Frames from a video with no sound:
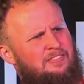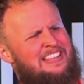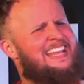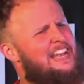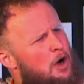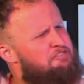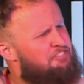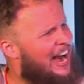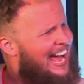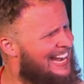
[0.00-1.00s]
This isn't no
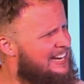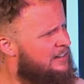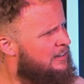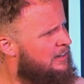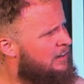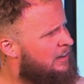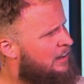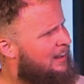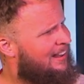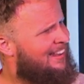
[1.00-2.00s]
fun.
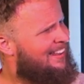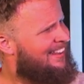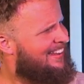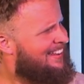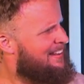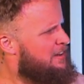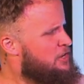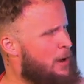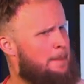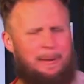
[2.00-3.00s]

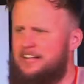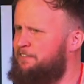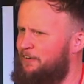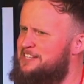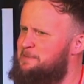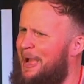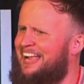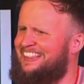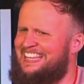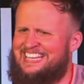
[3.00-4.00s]
You had best friends
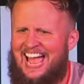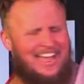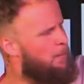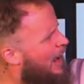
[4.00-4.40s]
back in the day.